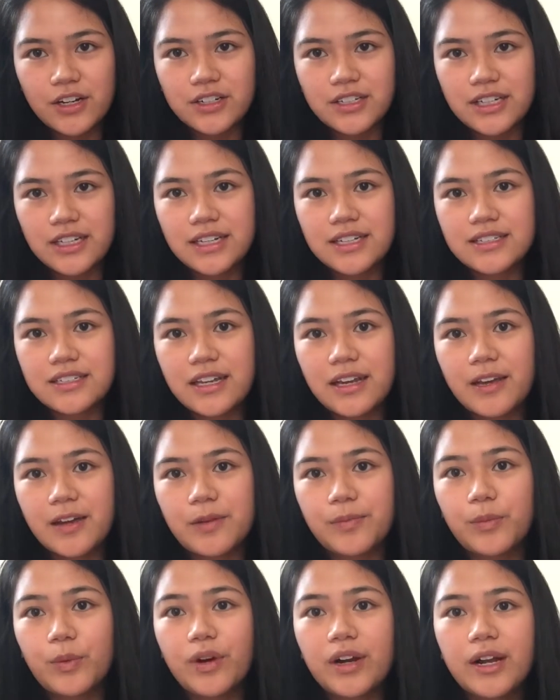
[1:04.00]
RD
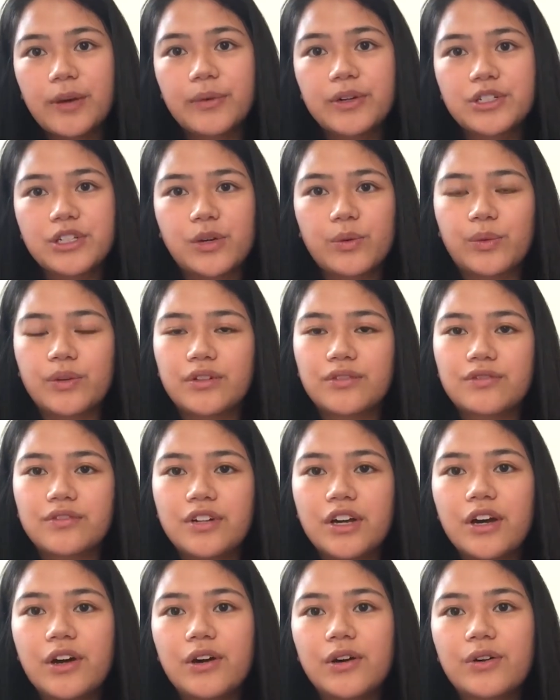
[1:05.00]
exam, what I wish I would have
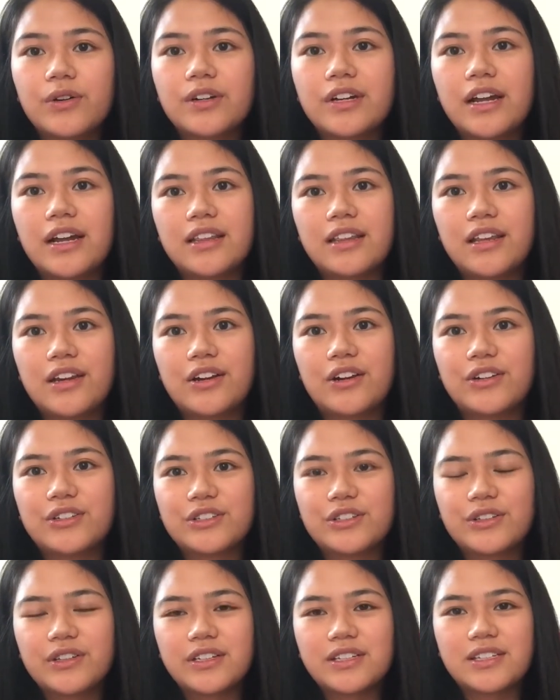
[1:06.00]
known, and then
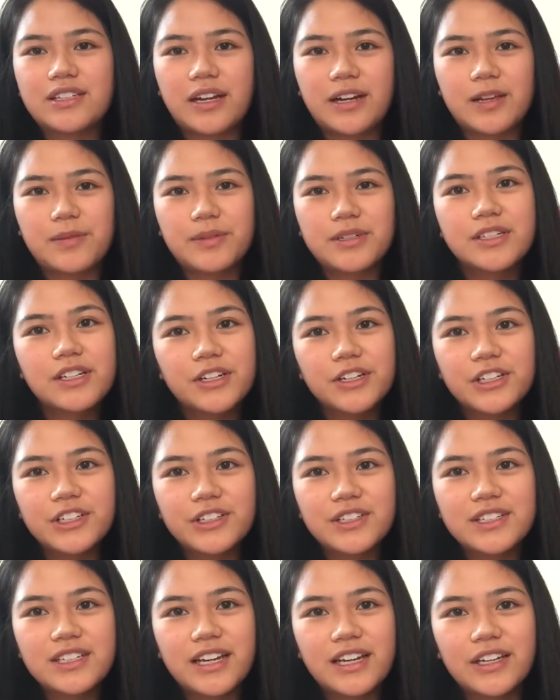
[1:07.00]
also the study
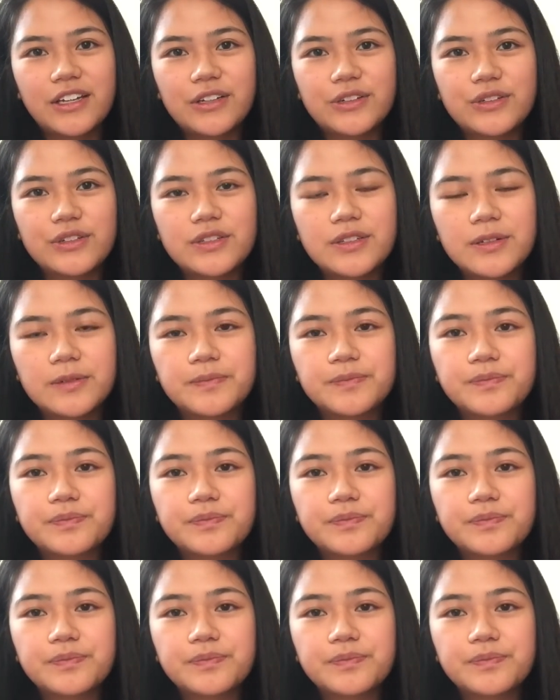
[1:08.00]
materials I used.